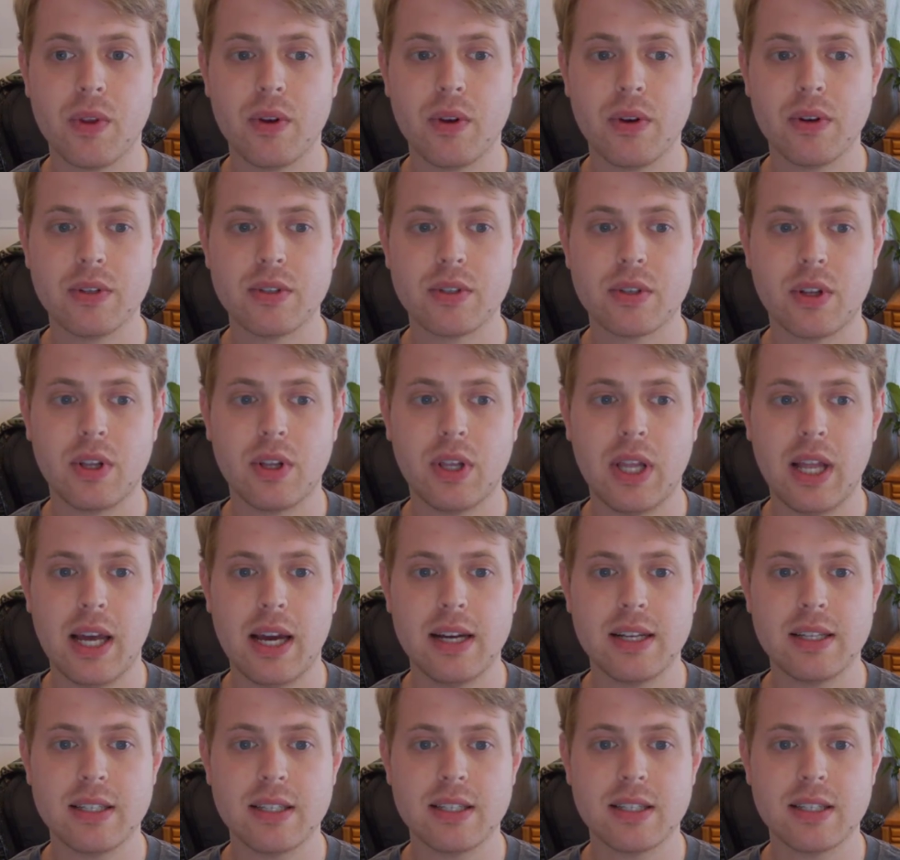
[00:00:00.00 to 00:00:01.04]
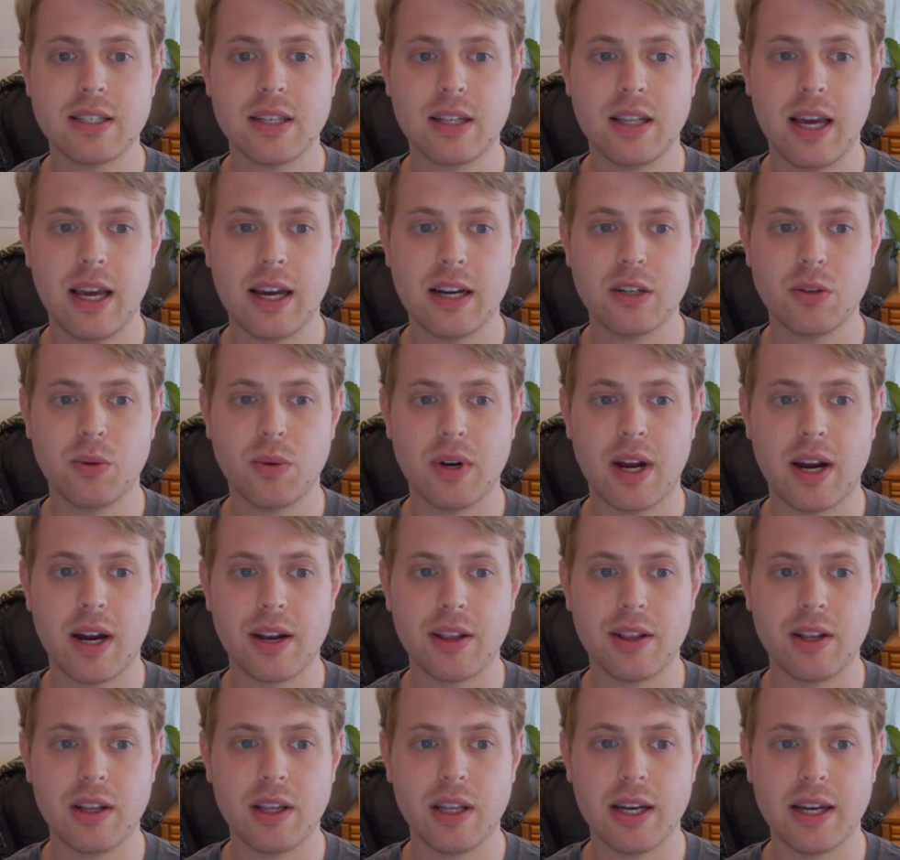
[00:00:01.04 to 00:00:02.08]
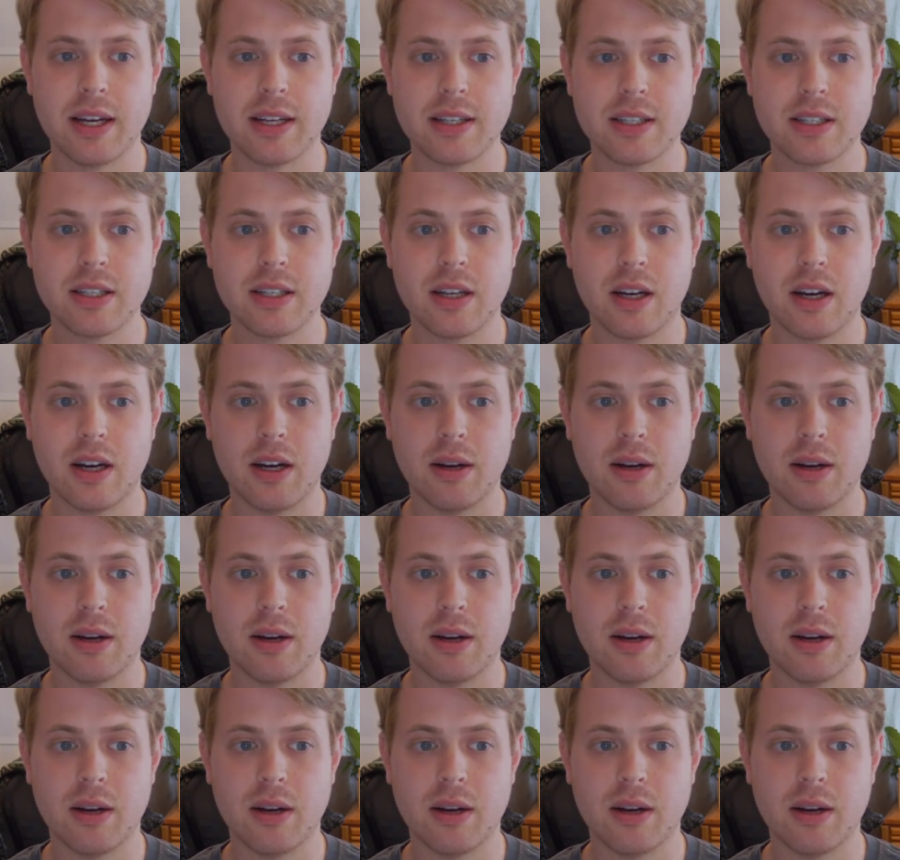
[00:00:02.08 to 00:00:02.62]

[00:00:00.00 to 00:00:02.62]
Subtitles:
So let's select one out of the list.